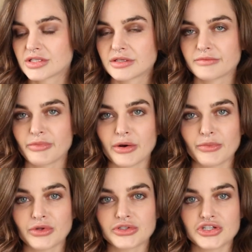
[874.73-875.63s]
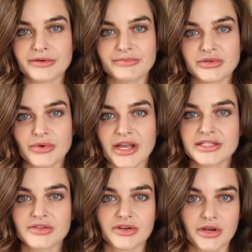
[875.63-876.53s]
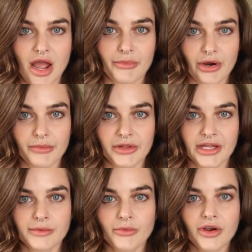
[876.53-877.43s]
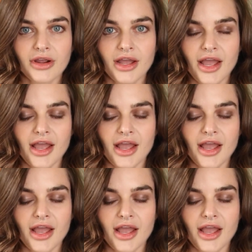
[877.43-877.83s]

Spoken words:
the purple chipped away, so they're not purple anymore.